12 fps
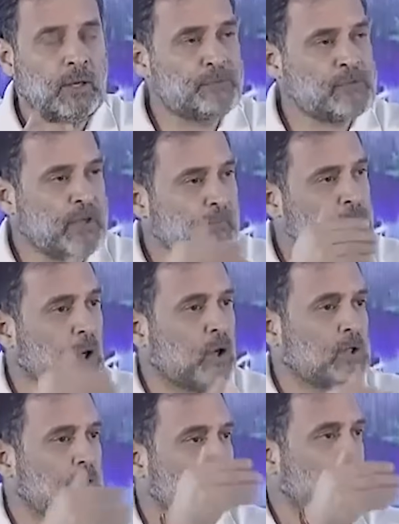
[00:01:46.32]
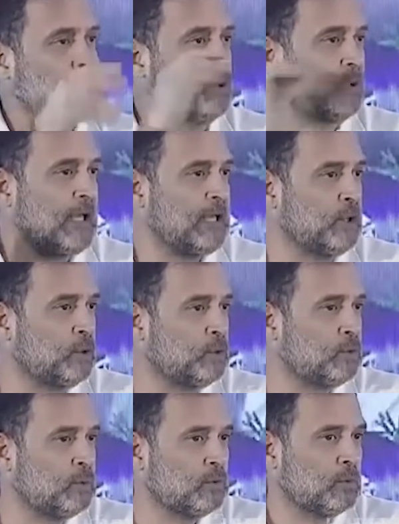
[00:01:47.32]
if some doctor were to tell you
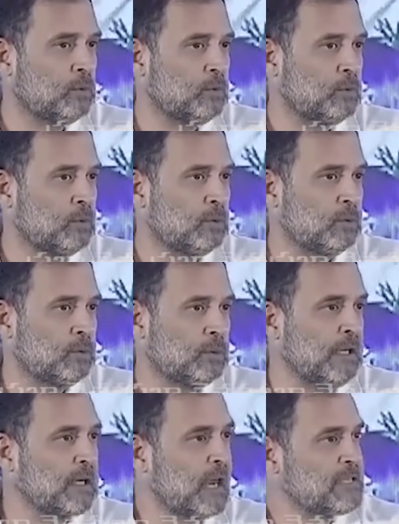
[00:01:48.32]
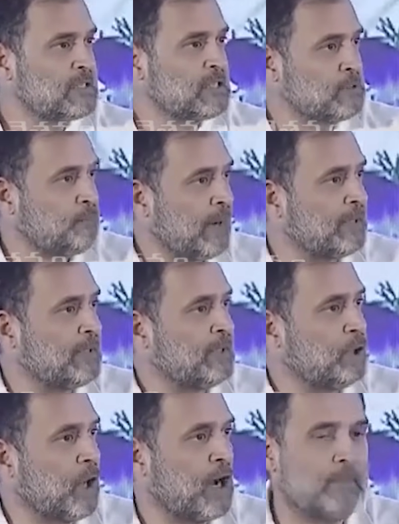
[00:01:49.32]
that I suspect
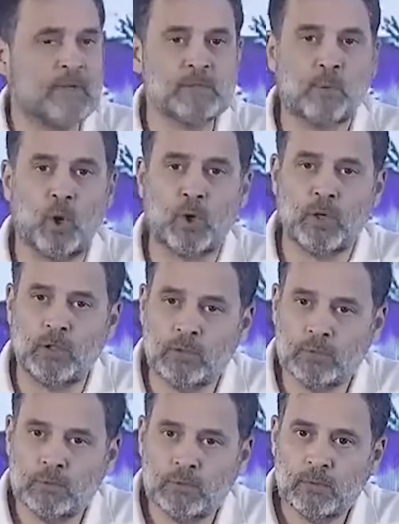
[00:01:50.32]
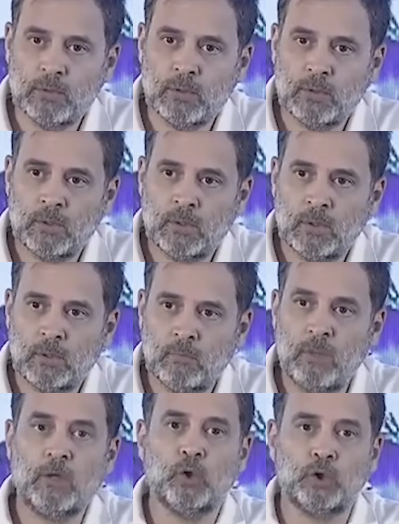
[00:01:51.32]
that your arm is broken
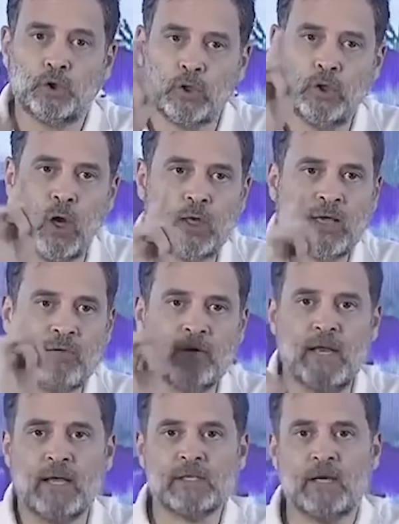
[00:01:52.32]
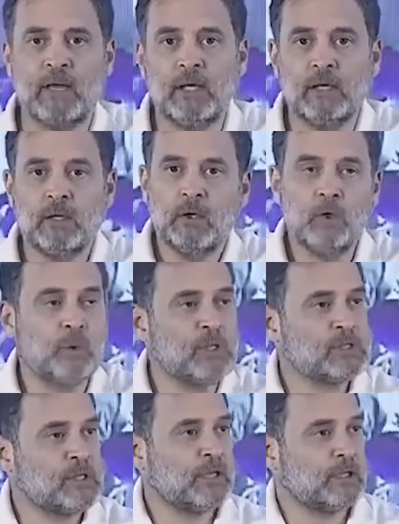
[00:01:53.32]
but you should not have an x-ray, you
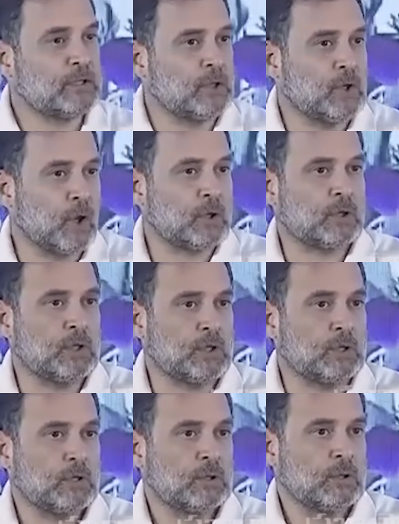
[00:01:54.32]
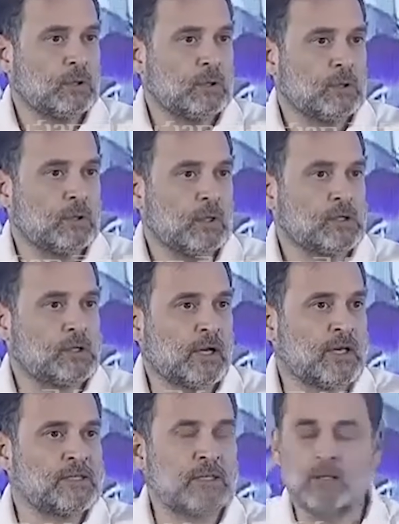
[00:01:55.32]
will say that the doctor is
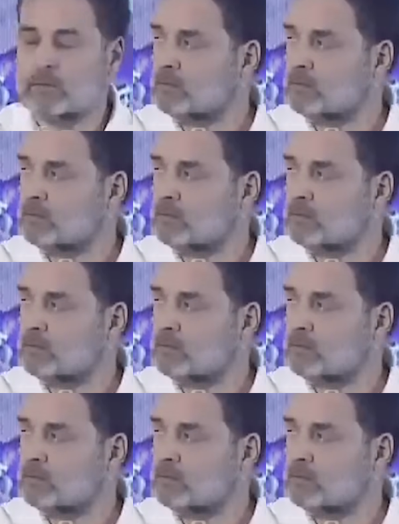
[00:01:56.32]
crazy.